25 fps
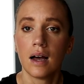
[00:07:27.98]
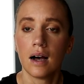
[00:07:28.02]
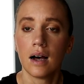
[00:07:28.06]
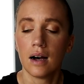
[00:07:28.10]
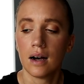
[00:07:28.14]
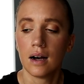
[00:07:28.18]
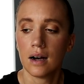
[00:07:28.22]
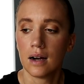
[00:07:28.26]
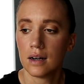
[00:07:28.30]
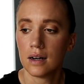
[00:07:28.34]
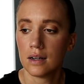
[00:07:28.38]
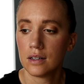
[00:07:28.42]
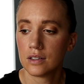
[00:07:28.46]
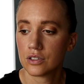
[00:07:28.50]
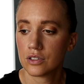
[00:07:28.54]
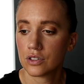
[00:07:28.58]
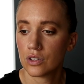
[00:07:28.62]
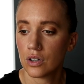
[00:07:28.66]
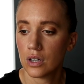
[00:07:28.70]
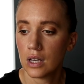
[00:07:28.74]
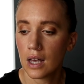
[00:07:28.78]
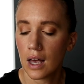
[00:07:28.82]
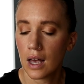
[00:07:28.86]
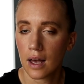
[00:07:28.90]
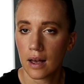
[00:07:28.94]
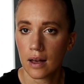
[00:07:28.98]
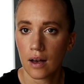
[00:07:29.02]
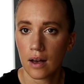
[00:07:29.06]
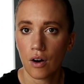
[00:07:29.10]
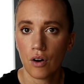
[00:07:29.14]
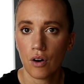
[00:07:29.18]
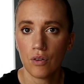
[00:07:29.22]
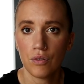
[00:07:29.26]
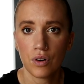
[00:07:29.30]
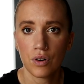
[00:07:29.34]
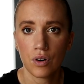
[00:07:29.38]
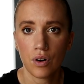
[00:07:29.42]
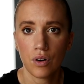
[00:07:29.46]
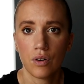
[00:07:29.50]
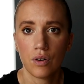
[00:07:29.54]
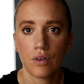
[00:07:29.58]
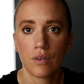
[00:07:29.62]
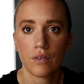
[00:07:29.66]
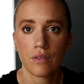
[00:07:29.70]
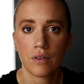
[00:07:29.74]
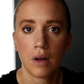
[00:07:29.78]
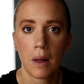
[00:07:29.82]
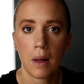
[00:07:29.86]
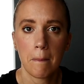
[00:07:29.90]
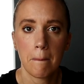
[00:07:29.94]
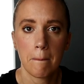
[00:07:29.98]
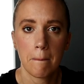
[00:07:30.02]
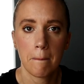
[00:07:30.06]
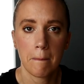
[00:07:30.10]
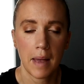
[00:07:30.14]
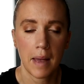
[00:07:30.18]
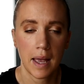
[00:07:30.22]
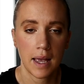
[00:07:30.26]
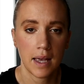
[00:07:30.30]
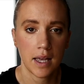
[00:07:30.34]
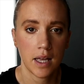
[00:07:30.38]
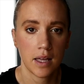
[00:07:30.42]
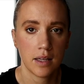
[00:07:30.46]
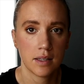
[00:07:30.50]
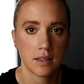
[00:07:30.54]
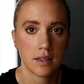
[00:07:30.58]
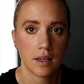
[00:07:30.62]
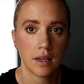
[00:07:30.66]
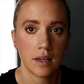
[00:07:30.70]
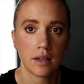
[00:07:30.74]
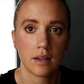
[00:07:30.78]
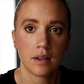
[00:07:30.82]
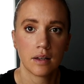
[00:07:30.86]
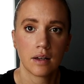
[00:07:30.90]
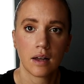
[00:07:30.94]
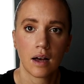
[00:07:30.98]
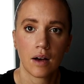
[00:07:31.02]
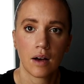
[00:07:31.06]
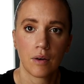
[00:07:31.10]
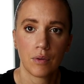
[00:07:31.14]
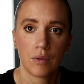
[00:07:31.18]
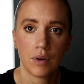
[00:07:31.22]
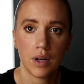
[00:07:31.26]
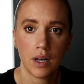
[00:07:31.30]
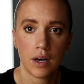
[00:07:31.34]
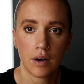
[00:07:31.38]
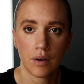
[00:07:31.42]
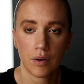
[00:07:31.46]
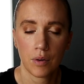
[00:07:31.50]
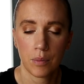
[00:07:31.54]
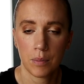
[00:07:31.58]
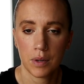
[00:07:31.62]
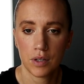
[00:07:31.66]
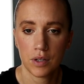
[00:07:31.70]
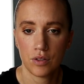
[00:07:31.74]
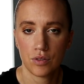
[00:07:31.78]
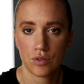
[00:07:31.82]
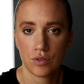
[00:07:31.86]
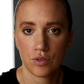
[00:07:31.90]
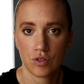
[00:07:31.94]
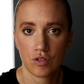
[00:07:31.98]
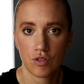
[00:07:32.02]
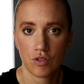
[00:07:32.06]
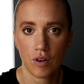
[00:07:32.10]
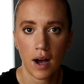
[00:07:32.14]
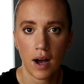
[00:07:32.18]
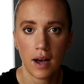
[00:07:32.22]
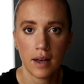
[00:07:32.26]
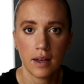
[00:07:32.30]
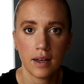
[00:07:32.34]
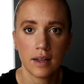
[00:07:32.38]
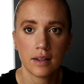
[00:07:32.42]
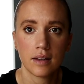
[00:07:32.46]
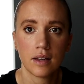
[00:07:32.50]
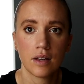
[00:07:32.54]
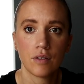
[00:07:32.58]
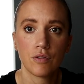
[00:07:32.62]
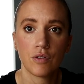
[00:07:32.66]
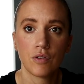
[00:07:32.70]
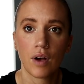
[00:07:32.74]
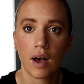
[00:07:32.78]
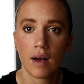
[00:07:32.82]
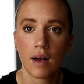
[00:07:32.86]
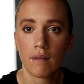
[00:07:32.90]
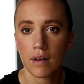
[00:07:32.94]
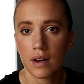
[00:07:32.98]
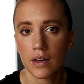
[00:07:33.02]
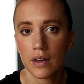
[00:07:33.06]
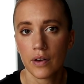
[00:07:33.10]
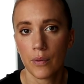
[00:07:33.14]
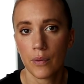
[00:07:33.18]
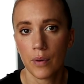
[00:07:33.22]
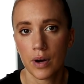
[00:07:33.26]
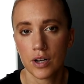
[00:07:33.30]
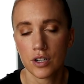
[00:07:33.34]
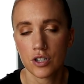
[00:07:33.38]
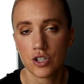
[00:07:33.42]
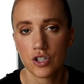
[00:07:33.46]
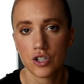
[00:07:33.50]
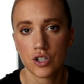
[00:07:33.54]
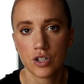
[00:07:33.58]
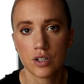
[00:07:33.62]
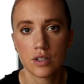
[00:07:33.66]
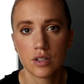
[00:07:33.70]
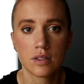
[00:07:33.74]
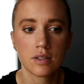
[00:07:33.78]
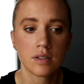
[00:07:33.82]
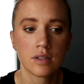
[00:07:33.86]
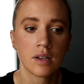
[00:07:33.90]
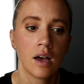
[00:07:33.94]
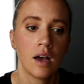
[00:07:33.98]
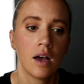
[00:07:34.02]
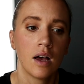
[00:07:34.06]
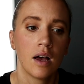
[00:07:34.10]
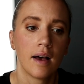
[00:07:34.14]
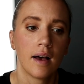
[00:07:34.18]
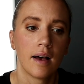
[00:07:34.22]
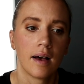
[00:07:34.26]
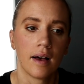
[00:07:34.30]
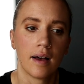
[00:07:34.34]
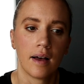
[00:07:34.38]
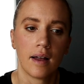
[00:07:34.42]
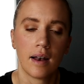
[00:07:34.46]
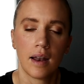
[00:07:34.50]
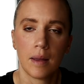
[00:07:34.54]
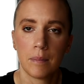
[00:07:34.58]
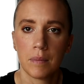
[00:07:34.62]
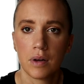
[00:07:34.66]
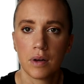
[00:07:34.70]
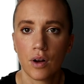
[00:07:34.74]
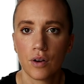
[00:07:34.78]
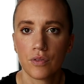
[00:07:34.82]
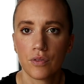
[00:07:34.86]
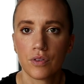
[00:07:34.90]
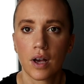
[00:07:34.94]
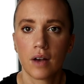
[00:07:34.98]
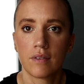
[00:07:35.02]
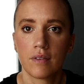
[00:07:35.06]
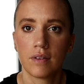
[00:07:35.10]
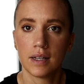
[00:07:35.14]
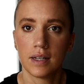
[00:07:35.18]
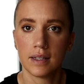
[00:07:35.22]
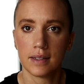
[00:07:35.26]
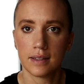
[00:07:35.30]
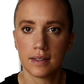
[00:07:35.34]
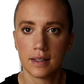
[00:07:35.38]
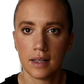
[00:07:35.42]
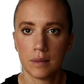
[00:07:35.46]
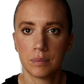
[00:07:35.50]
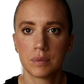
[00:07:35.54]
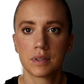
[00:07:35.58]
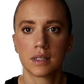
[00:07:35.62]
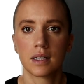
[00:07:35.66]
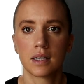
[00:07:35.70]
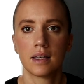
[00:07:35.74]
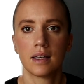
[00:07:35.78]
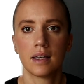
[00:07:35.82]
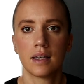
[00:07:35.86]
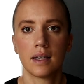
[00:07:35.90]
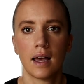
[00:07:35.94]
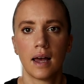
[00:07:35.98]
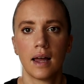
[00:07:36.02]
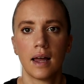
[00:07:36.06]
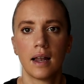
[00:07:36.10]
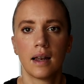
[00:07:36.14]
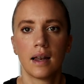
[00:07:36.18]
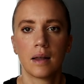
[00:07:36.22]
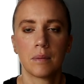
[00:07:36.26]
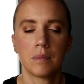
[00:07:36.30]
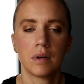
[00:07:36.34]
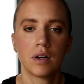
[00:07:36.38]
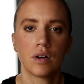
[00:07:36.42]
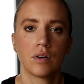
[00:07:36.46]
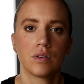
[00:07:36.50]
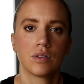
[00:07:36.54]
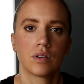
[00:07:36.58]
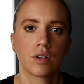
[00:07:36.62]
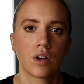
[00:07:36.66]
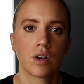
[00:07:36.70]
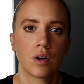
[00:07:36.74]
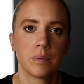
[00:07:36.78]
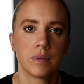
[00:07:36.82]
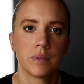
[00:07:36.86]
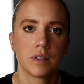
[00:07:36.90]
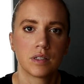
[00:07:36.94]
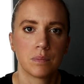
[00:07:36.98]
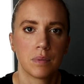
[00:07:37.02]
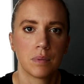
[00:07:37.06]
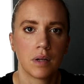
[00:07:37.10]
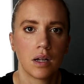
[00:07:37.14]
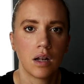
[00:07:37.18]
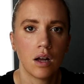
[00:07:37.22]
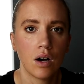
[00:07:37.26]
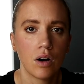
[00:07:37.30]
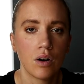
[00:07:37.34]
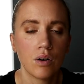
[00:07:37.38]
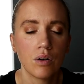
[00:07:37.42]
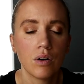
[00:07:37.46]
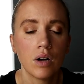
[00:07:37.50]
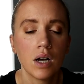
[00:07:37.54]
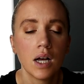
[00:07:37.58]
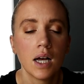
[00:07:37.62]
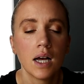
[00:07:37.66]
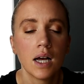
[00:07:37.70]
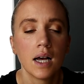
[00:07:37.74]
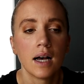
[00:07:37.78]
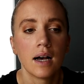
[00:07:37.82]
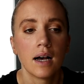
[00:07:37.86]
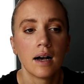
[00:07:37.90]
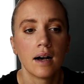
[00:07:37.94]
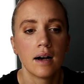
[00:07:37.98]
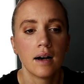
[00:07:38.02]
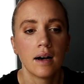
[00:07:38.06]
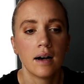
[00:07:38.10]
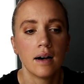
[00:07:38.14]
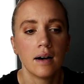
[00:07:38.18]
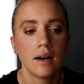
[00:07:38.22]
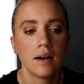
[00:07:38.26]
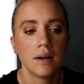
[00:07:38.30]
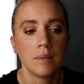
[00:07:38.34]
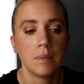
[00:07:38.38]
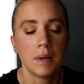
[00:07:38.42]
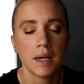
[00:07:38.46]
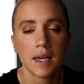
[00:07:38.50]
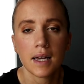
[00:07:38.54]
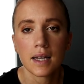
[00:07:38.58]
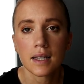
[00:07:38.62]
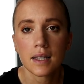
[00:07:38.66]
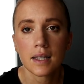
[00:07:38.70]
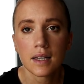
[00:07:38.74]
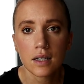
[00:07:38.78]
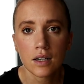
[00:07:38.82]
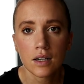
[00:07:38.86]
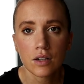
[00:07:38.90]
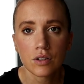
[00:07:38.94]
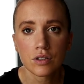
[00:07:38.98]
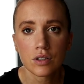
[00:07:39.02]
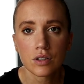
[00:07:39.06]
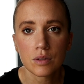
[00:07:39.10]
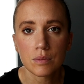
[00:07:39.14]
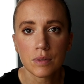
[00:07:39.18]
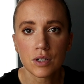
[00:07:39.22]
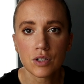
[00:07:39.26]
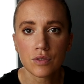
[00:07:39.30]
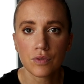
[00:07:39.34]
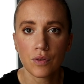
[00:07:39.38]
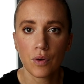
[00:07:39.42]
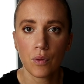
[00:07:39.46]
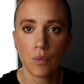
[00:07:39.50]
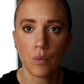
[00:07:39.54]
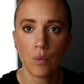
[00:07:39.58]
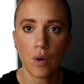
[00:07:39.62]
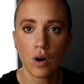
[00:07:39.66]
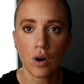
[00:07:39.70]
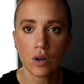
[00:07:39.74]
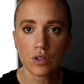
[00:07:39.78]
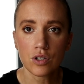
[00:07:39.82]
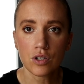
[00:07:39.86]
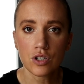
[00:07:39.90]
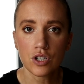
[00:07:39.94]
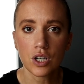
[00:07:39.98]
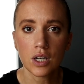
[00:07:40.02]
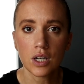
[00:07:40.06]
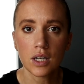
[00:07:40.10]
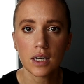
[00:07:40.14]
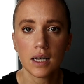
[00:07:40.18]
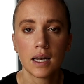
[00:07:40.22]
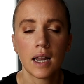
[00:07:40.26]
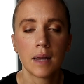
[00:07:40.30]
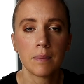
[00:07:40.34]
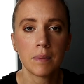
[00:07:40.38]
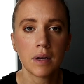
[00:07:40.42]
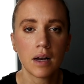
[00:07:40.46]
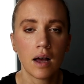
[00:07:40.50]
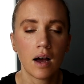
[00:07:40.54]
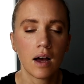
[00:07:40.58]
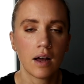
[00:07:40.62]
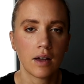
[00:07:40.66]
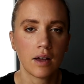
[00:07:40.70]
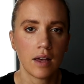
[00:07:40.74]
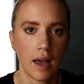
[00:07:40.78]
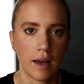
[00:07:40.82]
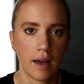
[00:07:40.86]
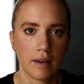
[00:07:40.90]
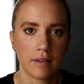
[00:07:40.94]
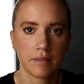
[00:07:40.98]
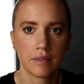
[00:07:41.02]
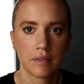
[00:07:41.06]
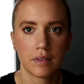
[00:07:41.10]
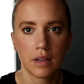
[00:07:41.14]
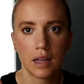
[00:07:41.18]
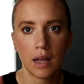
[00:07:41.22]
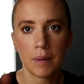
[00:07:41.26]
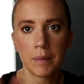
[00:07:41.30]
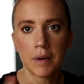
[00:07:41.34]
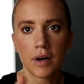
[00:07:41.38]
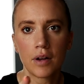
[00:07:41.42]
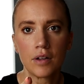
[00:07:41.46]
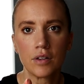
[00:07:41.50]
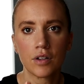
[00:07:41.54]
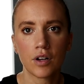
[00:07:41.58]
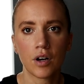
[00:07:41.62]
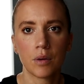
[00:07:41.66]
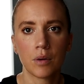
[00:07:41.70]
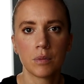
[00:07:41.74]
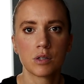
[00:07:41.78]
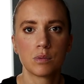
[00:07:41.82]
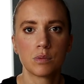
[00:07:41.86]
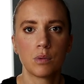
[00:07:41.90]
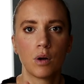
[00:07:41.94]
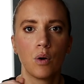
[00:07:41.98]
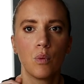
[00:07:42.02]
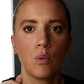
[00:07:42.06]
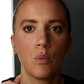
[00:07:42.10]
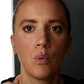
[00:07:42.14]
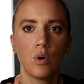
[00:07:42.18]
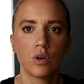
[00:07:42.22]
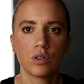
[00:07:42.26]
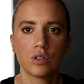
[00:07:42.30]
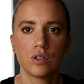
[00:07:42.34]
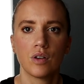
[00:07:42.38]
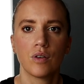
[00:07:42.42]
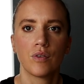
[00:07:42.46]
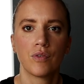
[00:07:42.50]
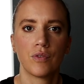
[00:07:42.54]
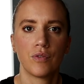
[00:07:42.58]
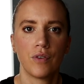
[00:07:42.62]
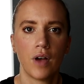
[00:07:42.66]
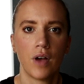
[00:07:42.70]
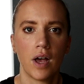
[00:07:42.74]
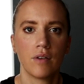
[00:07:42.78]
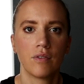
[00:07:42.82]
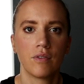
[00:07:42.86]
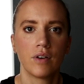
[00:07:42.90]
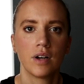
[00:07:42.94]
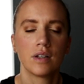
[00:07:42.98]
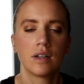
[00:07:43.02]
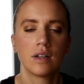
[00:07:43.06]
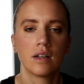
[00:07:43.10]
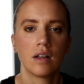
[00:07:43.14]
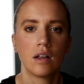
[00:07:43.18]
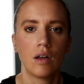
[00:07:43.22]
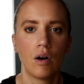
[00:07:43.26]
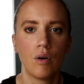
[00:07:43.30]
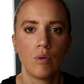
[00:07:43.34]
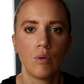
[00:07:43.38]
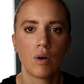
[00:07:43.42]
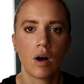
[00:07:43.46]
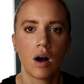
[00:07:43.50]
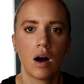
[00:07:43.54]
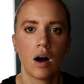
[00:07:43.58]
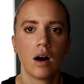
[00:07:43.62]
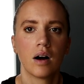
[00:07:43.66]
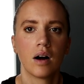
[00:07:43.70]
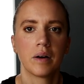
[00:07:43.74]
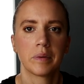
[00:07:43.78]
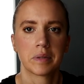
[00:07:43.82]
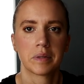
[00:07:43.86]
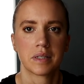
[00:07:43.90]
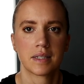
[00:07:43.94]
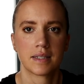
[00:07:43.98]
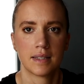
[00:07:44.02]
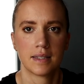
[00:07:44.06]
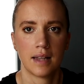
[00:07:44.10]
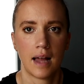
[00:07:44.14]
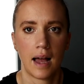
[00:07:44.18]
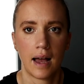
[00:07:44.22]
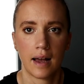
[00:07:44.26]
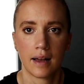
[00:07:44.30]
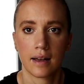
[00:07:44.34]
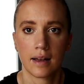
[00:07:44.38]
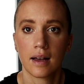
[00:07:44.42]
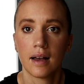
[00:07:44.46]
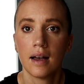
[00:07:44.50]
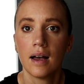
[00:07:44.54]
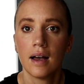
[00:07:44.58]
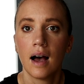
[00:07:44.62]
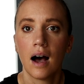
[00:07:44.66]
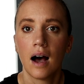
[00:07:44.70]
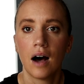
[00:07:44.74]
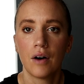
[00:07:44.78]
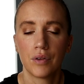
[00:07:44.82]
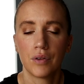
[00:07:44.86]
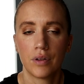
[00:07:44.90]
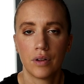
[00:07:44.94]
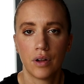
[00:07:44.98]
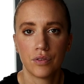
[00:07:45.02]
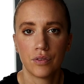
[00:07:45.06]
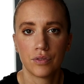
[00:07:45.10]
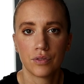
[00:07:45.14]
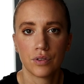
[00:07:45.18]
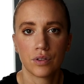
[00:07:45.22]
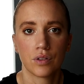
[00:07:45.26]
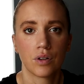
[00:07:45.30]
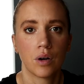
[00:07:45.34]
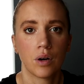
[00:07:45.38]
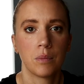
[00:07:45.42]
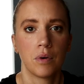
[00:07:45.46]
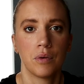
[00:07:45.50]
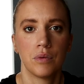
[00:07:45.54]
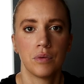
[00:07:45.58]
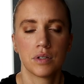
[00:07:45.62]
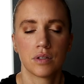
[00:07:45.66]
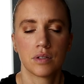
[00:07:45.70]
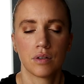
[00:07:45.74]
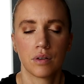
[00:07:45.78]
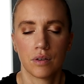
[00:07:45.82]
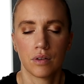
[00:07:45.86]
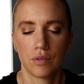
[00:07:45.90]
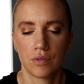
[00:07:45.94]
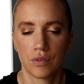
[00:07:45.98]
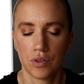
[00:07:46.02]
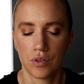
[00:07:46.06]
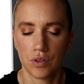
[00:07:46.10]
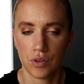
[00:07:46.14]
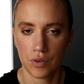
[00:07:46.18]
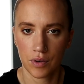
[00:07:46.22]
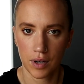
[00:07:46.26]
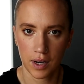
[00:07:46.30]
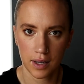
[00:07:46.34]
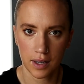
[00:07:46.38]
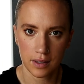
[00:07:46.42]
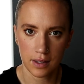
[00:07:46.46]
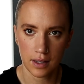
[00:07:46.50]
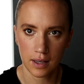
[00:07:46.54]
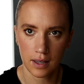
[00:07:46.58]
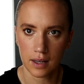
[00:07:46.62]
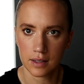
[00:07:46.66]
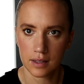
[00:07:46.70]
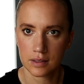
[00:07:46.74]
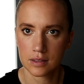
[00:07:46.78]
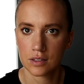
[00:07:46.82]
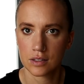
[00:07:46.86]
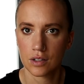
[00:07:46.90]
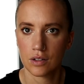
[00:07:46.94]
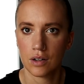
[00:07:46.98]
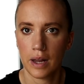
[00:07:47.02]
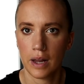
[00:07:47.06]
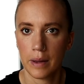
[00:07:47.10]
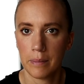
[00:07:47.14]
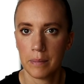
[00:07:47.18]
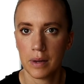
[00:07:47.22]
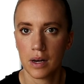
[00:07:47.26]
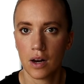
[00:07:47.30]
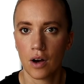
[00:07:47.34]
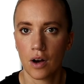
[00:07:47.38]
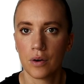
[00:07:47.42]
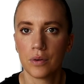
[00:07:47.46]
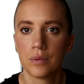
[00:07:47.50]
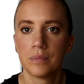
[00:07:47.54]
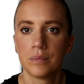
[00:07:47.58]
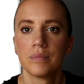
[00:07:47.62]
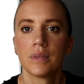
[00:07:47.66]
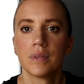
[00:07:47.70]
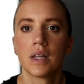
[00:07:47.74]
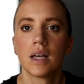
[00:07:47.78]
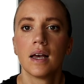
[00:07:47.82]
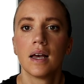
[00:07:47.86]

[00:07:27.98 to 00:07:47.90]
So yeah, overall amazing. I really recommend you to try it. If you have any questions, let me know. If you have any tips, again let me know in the comments below. But yeah, thank you so much for watching. Let me know in the comments below what's your favorite low carb snack. I would love to know. I'm always looking for new ideas, so let me know.